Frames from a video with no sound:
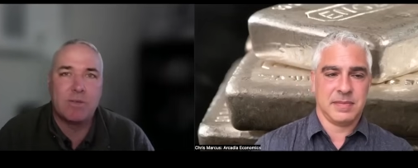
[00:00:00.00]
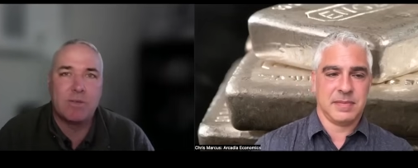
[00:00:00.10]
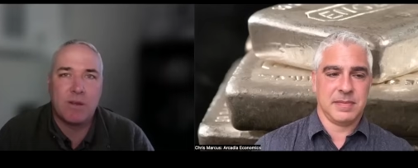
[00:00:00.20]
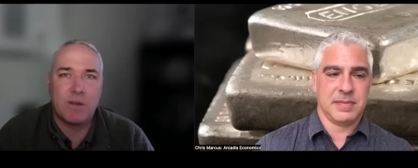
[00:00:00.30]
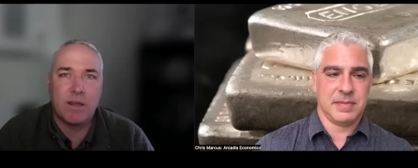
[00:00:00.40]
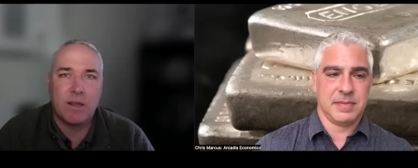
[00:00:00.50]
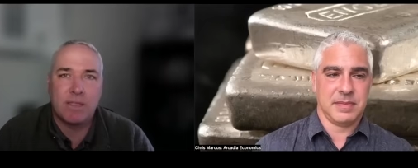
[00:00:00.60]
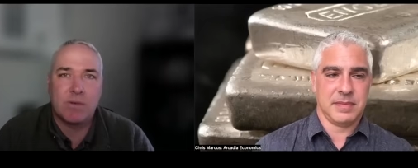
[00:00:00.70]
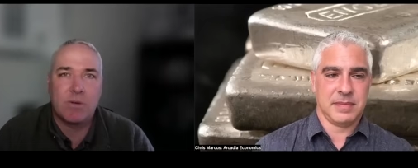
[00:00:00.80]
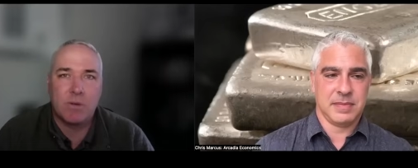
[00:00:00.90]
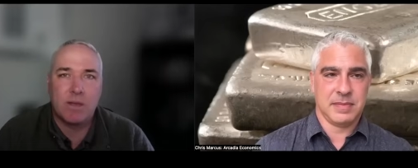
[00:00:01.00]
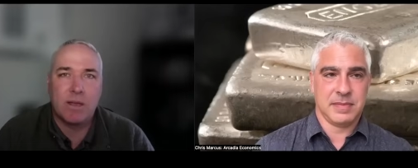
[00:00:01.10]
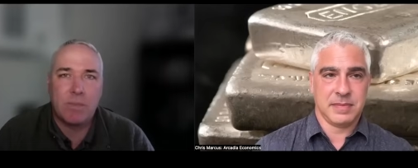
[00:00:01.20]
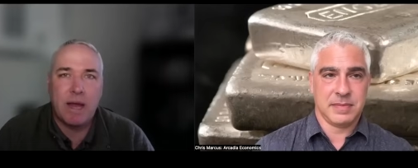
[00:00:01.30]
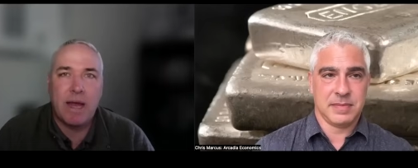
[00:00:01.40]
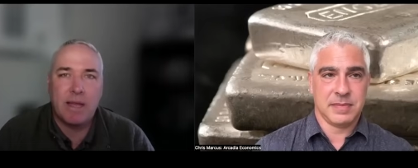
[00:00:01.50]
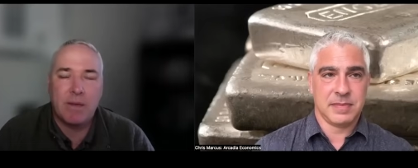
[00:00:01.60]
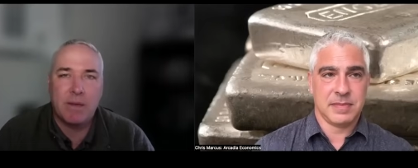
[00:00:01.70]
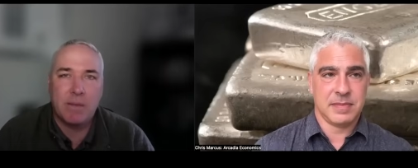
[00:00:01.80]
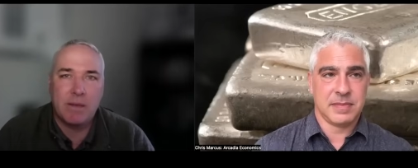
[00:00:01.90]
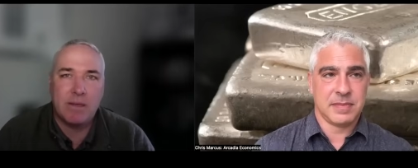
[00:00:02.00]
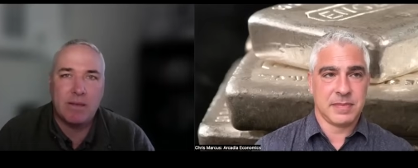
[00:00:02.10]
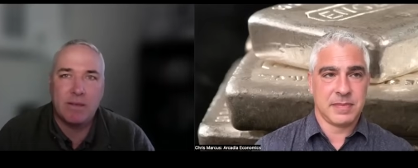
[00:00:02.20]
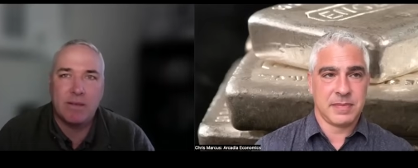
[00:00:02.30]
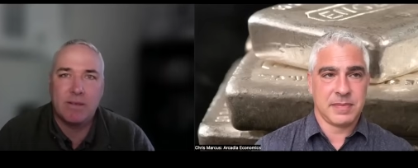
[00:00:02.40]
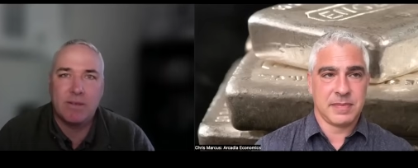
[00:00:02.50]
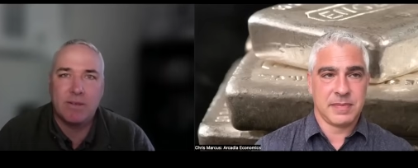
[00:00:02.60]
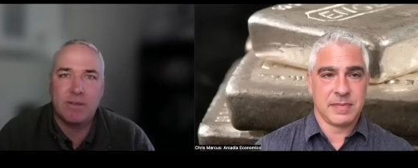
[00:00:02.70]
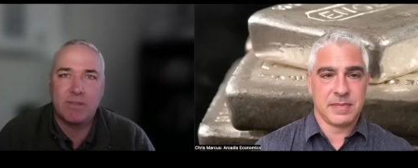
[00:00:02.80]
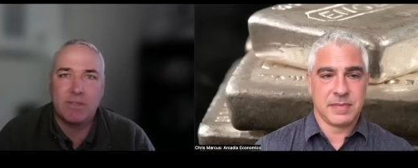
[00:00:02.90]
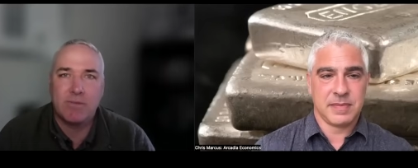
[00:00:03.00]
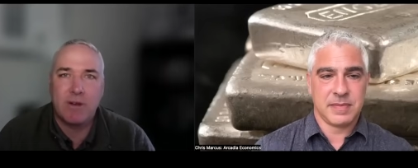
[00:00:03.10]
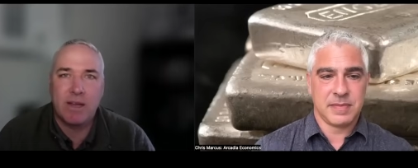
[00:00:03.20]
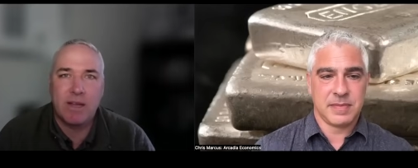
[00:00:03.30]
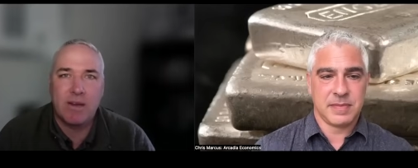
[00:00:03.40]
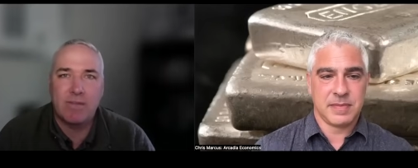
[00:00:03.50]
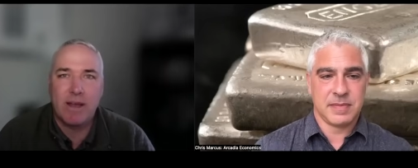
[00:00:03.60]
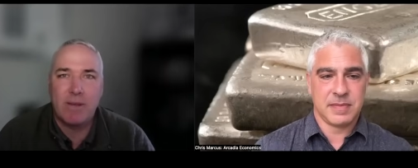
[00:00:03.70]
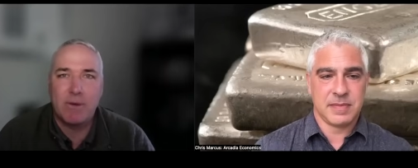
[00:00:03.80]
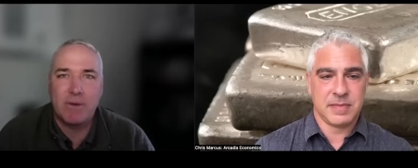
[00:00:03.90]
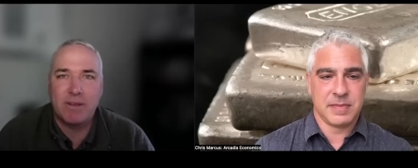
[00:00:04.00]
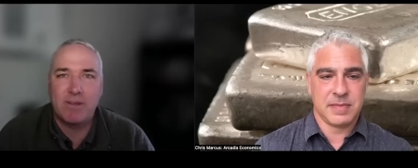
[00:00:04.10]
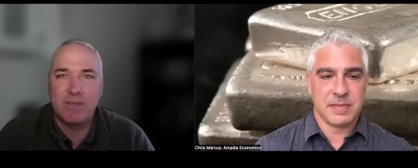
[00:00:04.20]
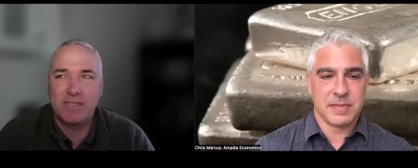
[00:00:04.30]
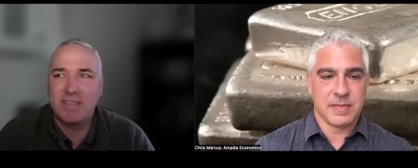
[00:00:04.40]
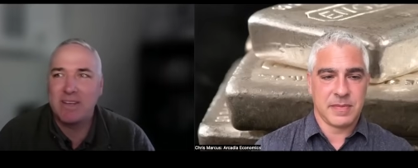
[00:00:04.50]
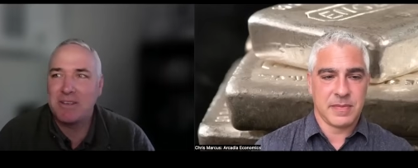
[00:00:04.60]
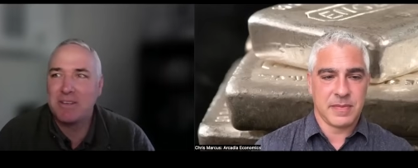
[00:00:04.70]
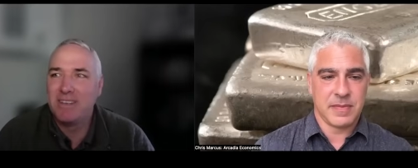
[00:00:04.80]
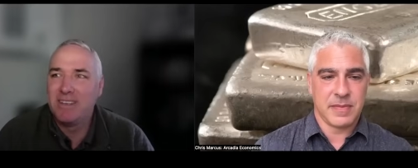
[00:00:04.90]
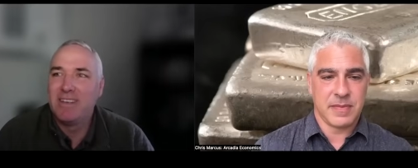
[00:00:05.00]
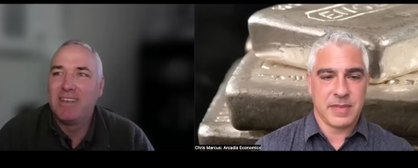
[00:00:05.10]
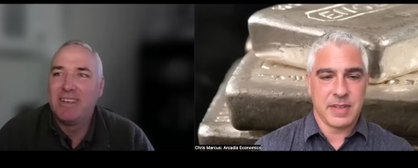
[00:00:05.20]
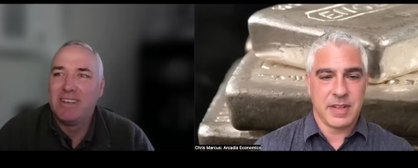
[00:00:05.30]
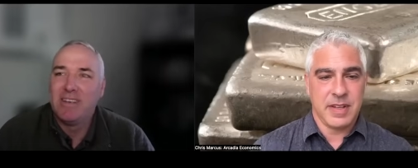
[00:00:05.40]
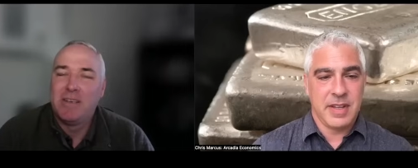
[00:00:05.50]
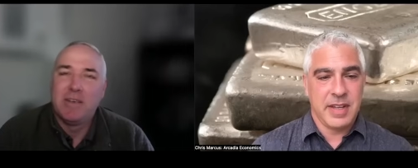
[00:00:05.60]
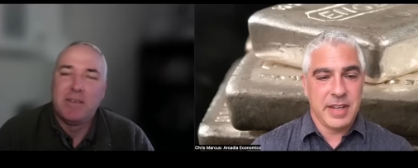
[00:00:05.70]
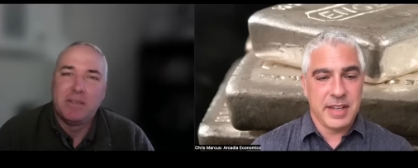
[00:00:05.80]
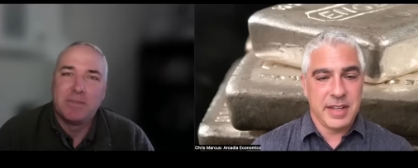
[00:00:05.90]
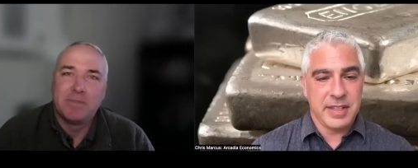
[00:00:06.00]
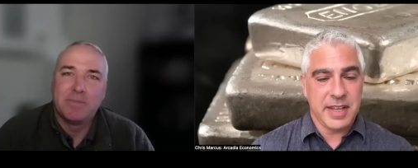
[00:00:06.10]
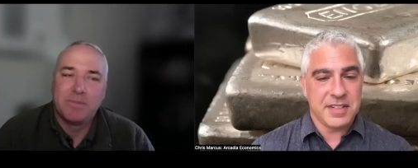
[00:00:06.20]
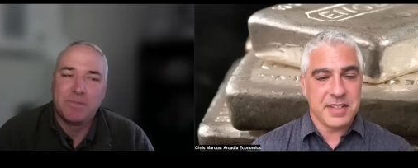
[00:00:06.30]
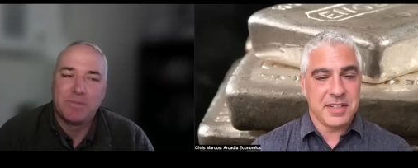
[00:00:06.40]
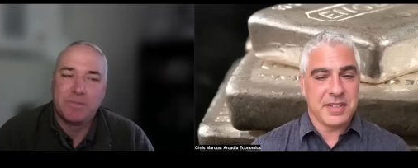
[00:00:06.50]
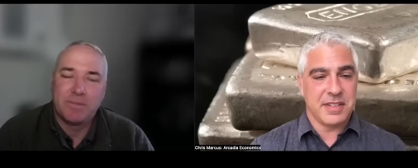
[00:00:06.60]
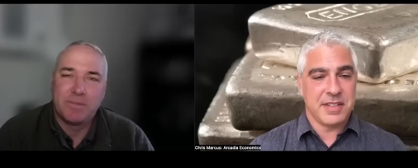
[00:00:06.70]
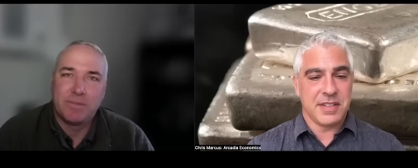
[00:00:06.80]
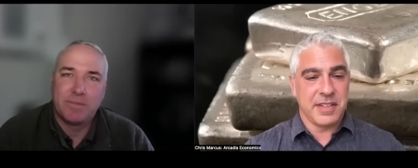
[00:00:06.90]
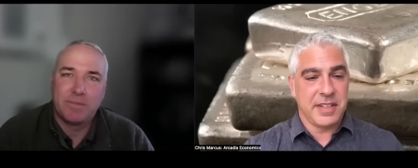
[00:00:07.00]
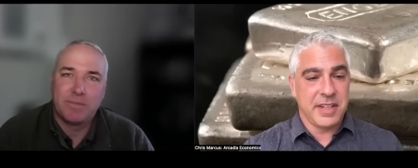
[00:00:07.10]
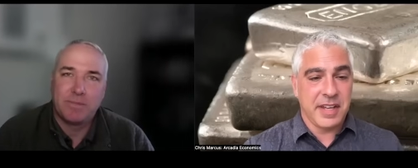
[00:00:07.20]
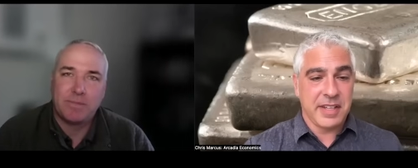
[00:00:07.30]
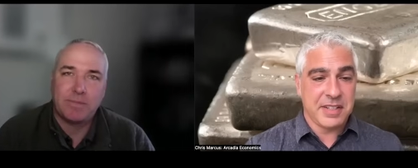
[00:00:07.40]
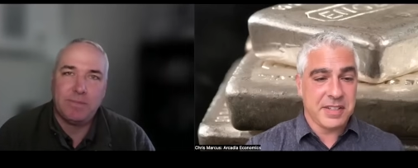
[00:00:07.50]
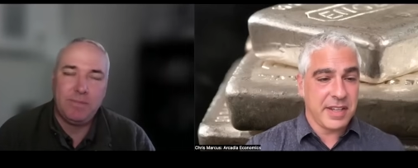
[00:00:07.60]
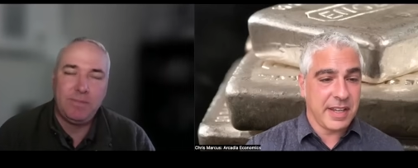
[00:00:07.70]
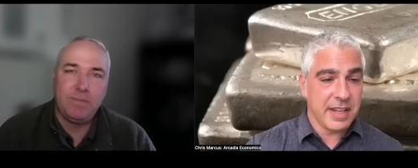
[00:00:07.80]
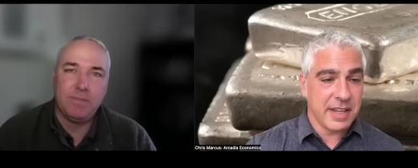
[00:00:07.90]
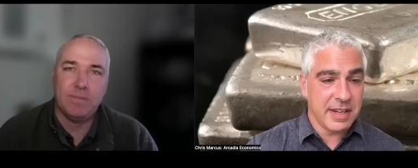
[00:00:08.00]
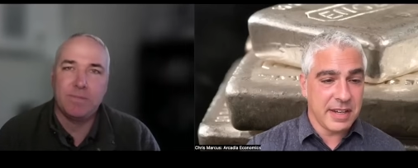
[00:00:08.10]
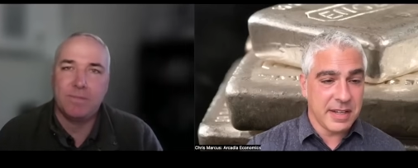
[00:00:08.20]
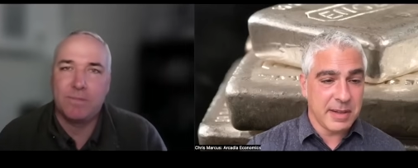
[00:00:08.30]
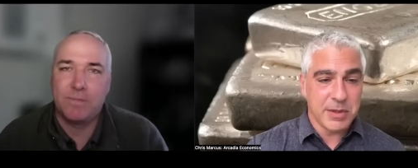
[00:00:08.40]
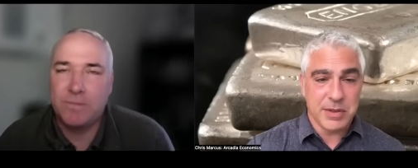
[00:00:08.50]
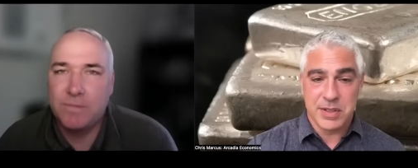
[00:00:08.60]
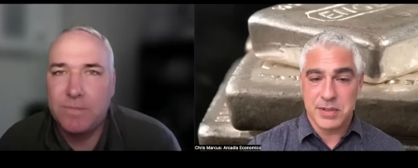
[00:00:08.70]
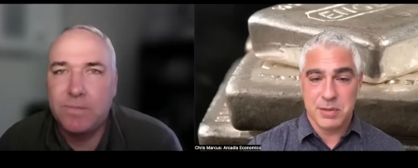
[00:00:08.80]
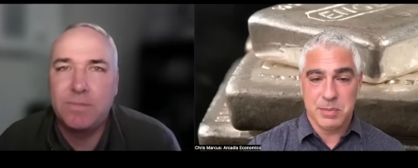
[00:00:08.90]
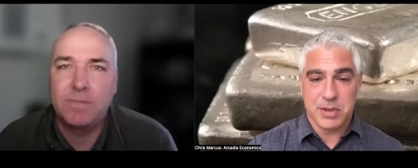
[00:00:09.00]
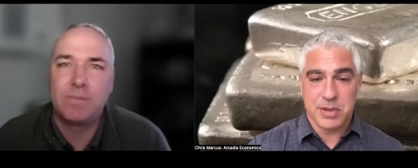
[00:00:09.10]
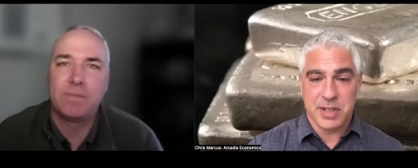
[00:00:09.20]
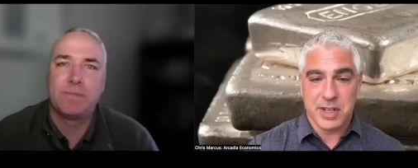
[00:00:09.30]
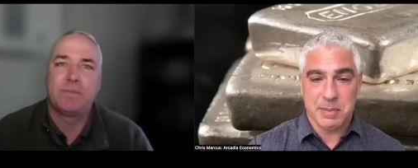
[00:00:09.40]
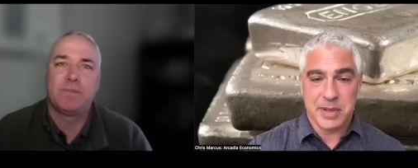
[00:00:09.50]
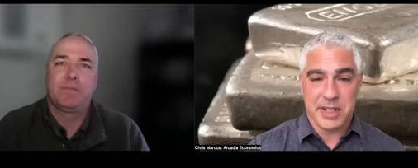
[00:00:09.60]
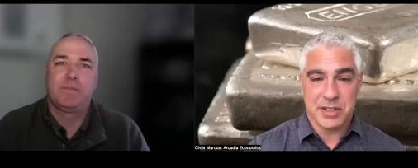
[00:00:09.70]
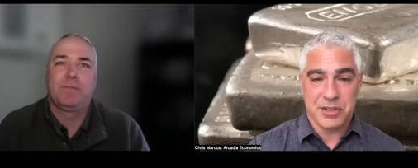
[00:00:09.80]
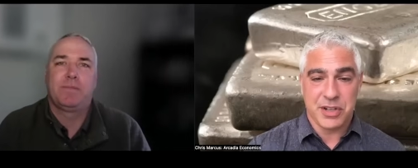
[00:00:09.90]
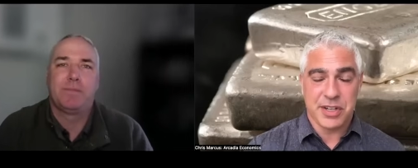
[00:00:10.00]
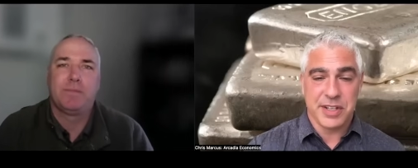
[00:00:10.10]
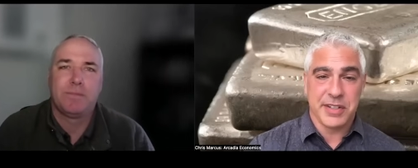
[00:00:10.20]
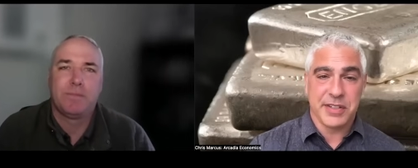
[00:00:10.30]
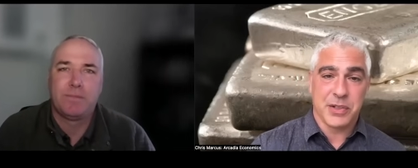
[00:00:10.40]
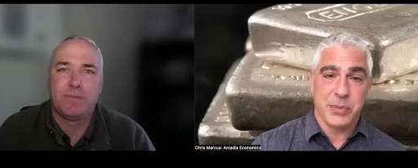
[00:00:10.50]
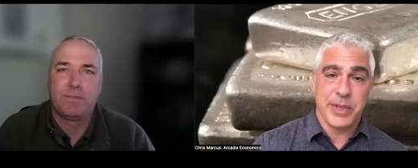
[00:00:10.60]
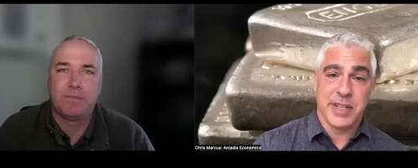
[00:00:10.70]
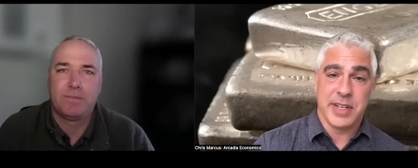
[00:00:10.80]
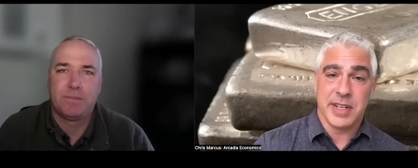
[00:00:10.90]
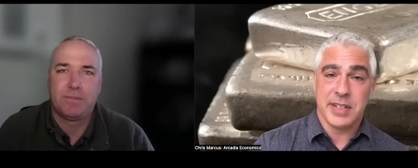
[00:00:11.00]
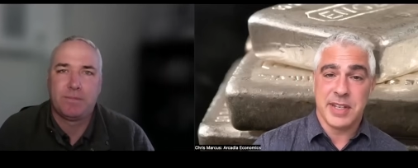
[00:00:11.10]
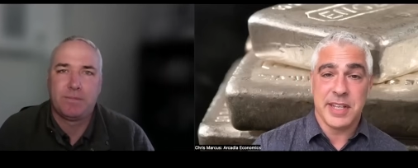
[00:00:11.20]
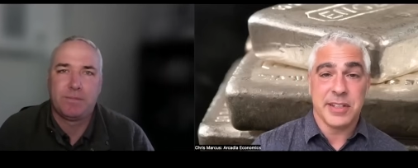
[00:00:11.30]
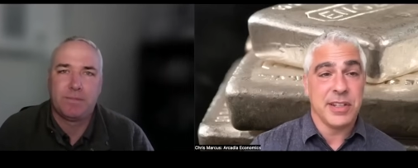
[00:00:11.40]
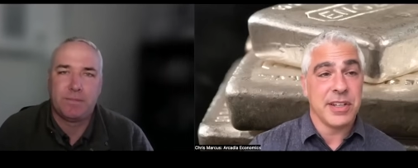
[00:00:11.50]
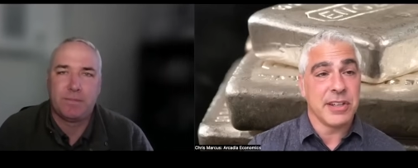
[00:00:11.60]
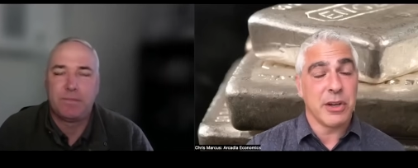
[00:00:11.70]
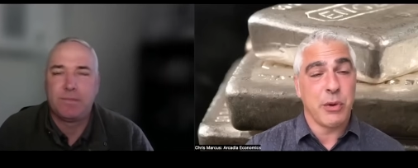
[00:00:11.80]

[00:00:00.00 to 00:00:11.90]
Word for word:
Speaker 1: all the things that were holding it back, and maybe, you know, they're running out of ammo to hold us down.
Speaker 2: Yes, it certainly does. And I'm going to pull up a chart here so we can take a look.